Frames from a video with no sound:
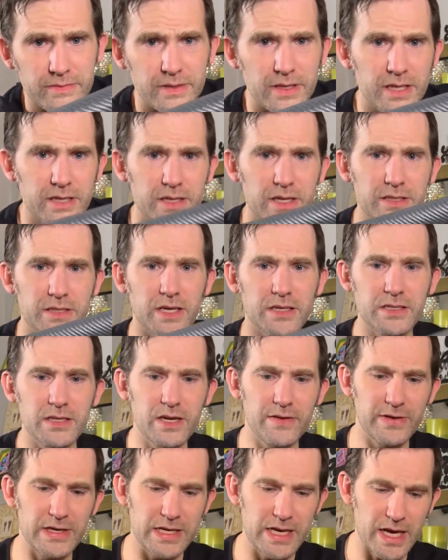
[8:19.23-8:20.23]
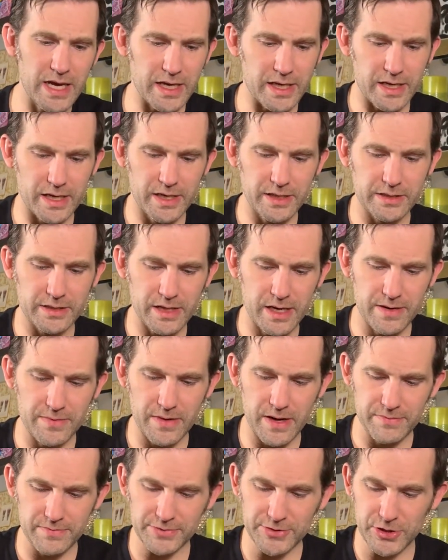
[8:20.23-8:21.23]
it doesn't even nick.
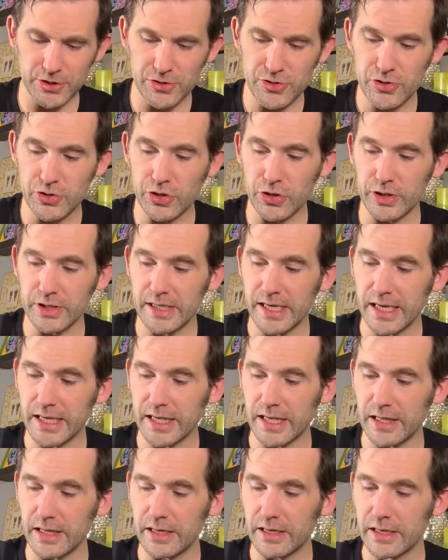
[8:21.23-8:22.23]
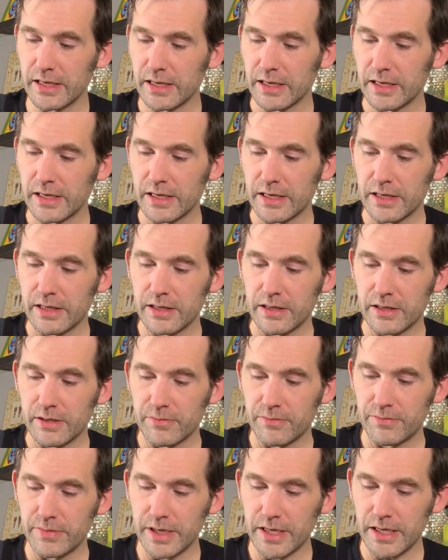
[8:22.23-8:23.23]
I'm sure you could nick it,
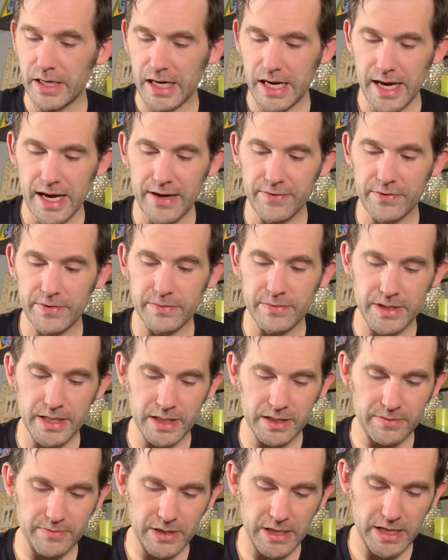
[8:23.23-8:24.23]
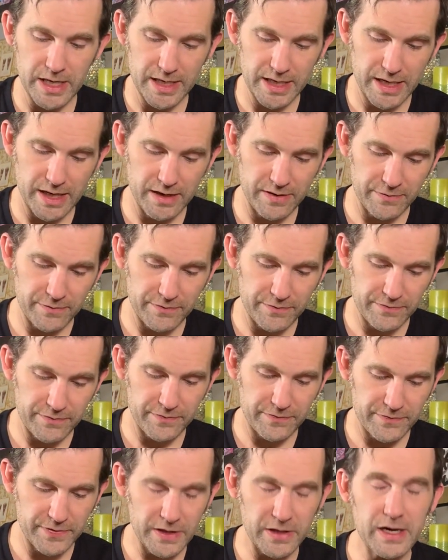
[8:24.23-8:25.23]
but I haven't nicked mine. I can't
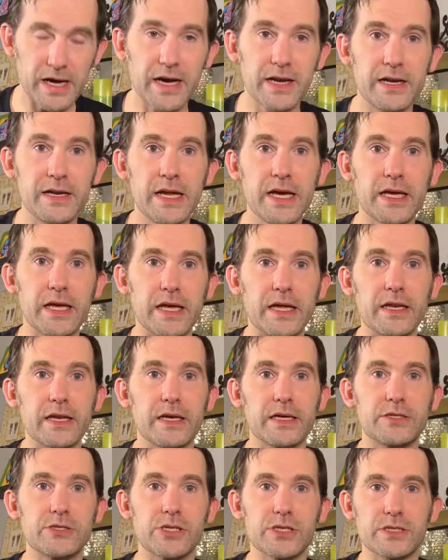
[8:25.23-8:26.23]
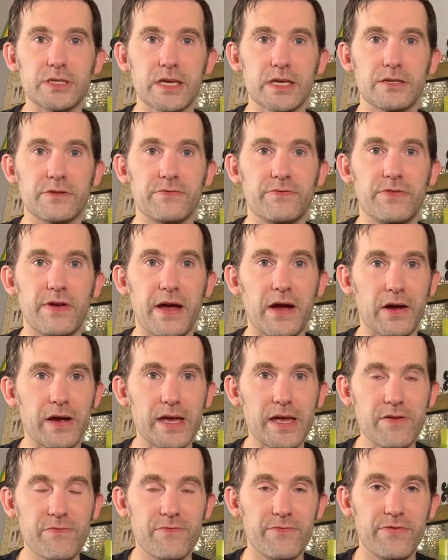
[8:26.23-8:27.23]
figure out how to nick it. It's
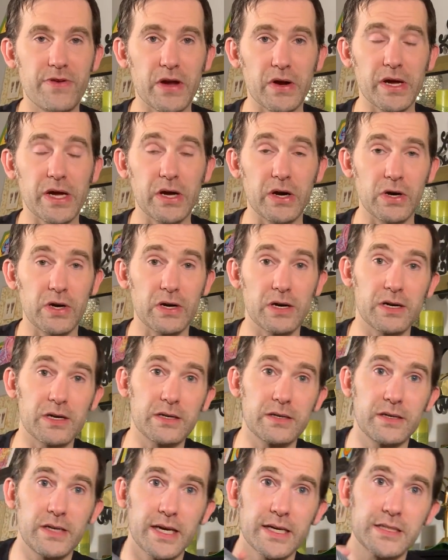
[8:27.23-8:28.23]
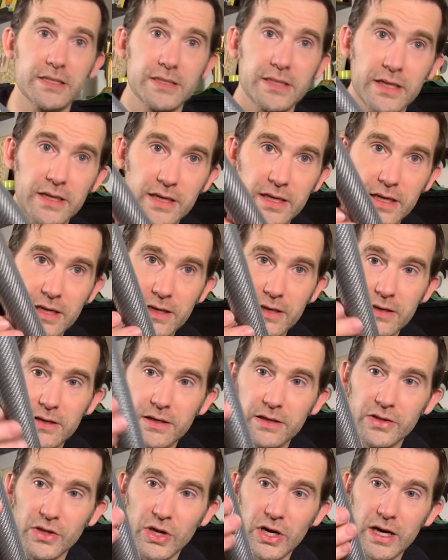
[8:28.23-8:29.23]
very, very hard exterior
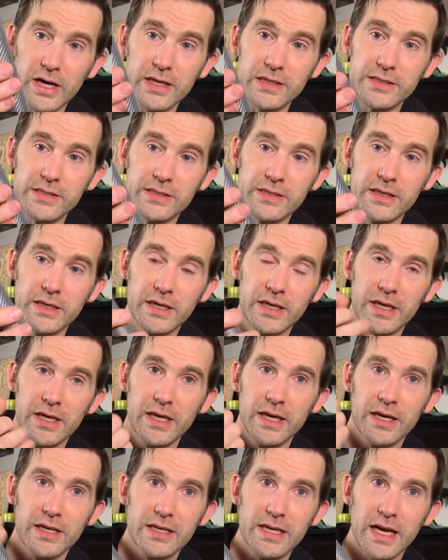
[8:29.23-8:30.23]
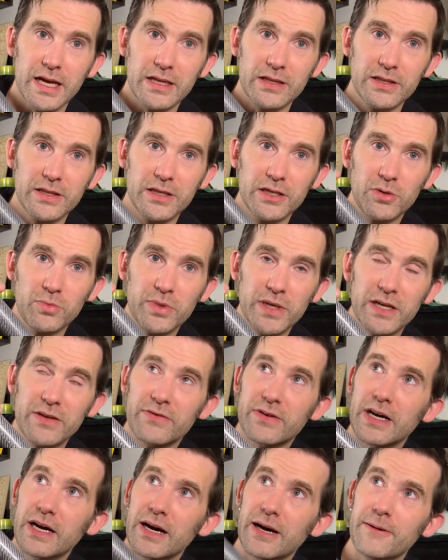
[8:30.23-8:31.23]
gloss. It got a little bit
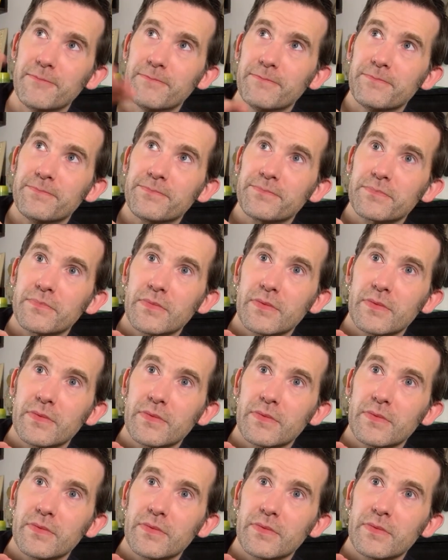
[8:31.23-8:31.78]
of a